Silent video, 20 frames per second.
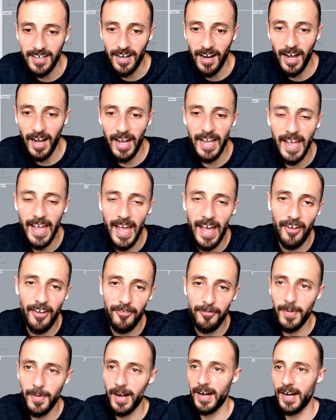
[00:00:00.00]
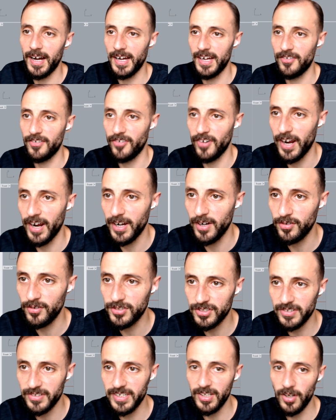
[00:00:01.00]
I have my Rhino
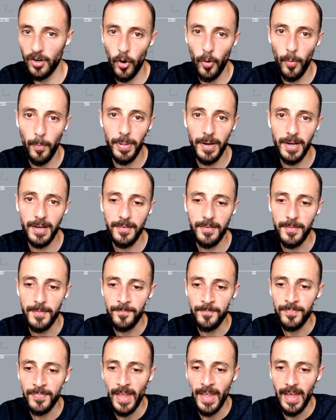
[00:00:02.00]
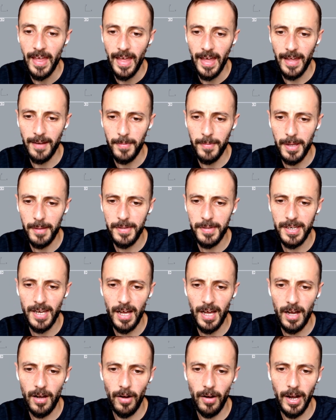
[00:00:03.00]
screen open. And maybe
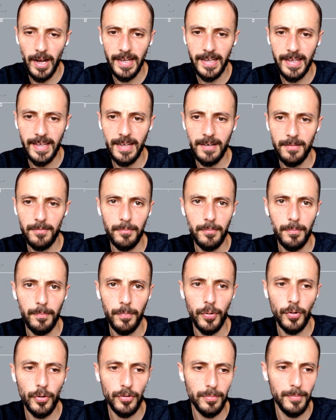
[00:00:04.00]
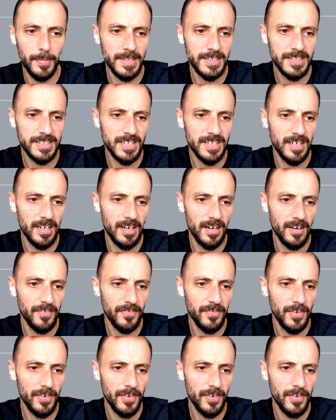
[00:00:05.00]
now I can put myself